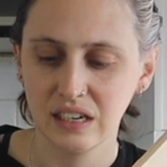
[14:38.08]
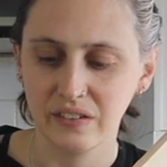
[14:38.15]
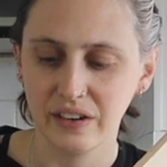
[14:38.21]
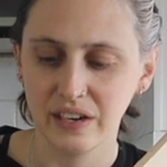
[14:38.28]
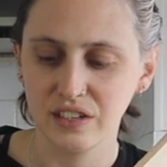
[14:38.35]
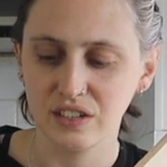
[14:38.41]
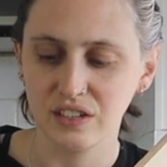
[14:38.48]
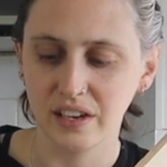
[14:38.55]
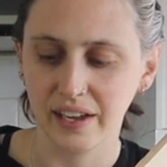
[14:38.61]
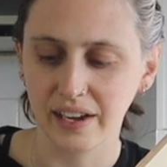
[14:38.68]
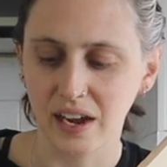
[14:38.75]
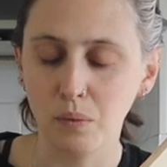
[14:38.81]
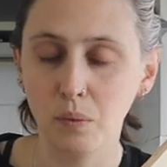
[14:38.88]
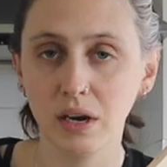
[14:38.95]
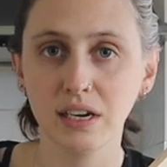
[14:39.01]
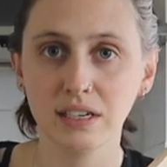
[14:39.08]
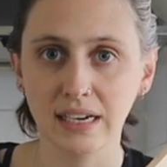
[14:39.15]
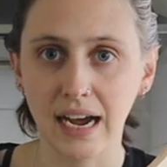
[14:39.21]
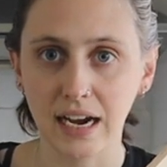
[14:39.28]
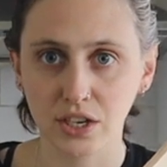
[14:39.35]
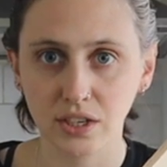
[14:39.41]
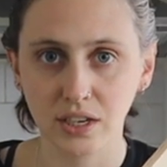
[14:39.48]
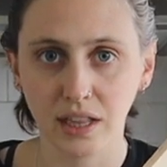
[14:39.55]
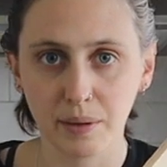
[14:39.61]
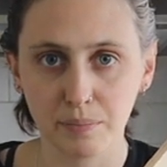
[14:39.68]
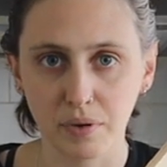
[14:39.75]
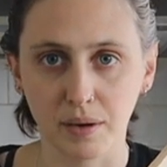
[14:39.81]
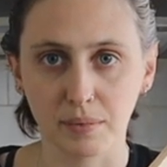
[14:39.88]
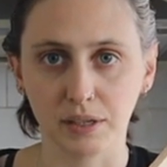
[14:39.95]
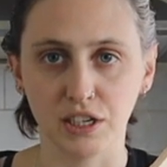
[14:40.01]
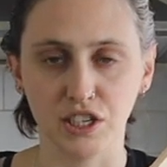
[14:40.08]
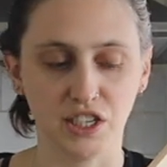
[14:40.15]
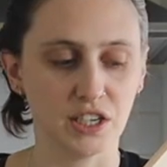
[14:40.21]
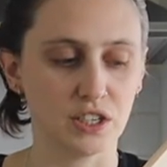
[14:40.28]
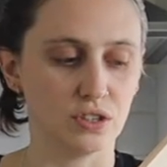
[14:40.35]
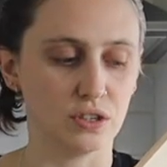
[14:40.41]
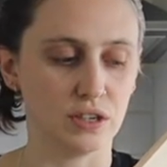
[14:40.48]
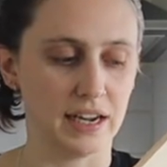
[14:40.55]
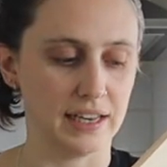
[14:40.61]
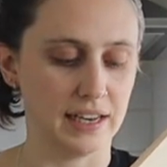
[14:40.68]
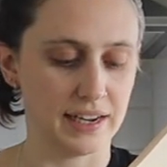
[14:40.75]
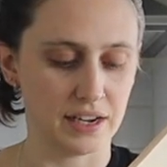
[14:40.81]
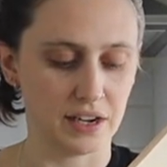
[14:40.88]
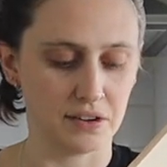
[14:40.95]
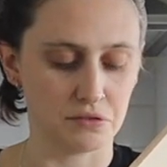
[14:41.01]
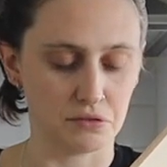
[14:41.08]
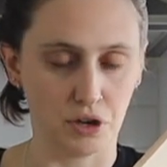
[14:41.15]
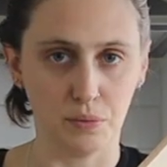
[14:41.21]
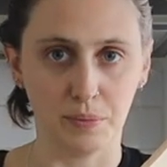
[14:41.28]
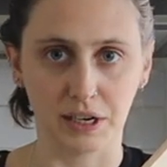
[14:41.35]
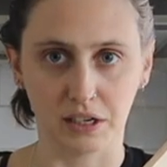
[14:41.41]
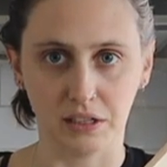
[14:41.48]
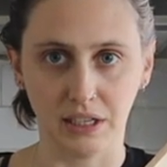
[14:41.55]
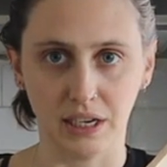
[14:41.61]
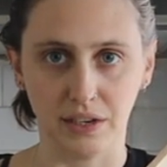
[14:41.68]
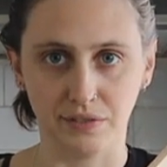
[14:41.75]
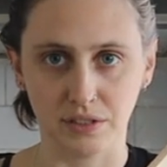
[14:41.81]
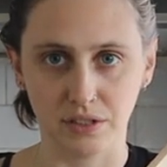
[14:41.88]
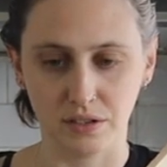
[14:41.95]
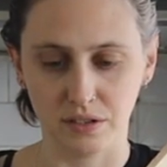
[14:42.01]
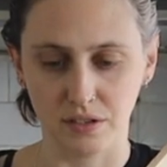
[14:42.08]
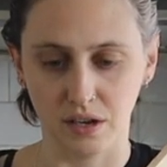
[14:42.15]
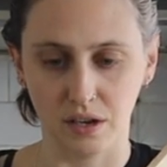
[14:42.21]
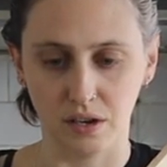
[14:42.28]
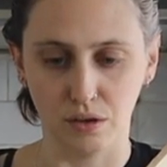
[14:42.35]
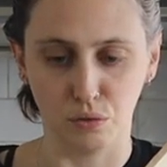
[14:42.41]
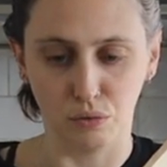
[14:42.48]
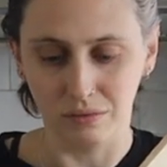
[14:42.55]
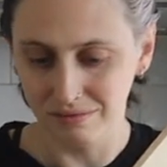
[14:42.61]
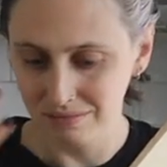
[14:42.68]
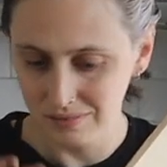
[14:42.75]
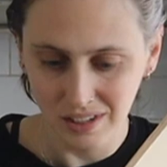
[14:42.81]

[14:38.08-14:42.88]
which like I want it to actually like properly shingle and like grow bigger leaves. So